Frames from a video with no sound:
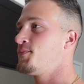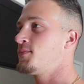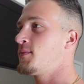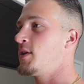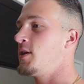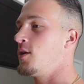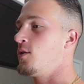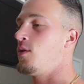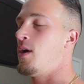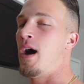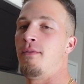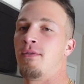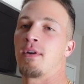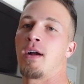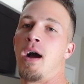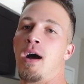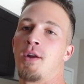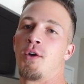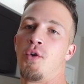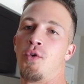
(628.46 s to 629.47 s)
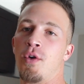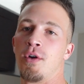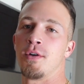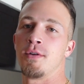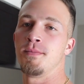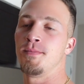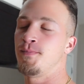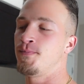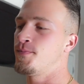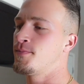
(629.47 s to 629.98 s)
avocado
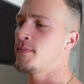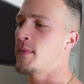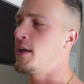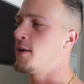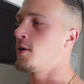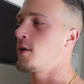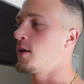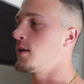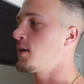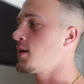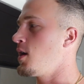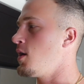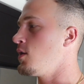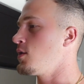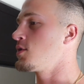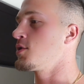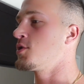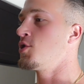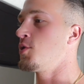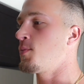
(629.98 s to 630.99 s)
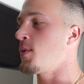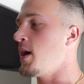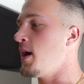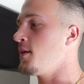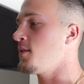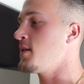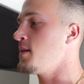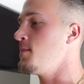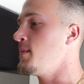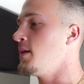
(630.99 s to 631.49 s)
oil, and you're good to go. It's a super
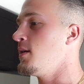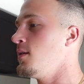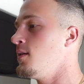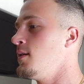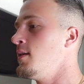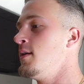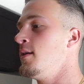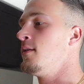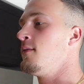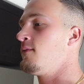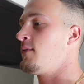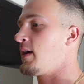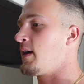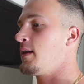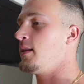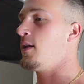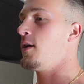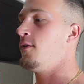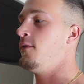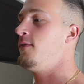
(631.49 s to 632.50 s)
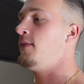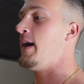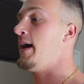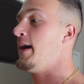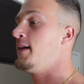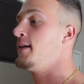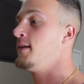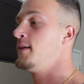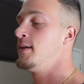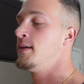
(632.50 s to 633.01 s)
healthy meal, very low
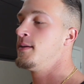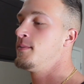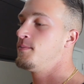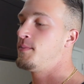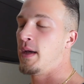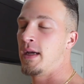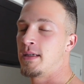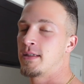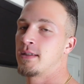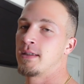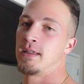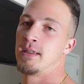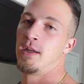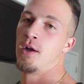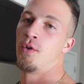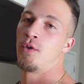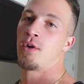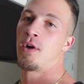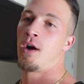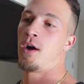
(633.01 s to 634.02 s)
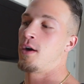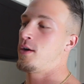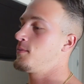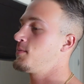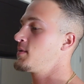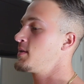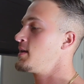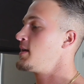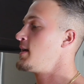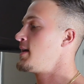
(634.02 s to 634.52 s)
fat, basically no
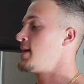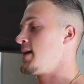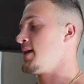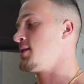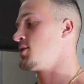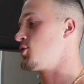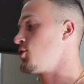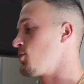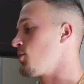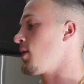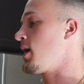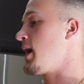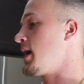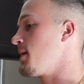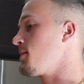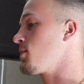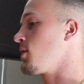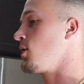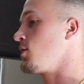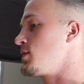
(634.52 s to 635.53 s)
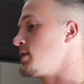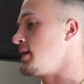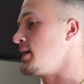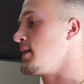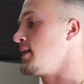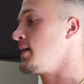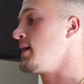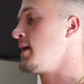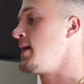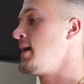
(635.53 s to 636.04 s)
carbs, and super high in
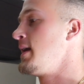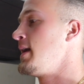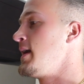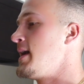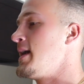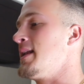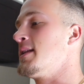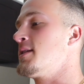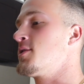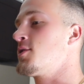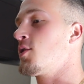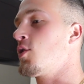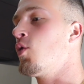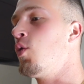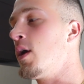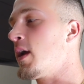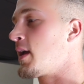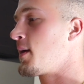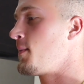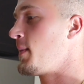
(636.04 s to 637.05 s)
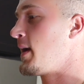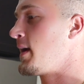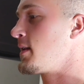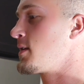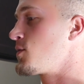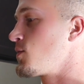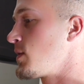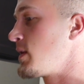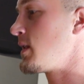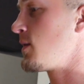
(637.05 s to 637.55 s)
protein. And it's quick, man.
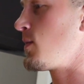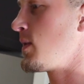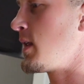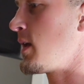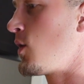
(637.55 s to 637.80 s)
It's really, really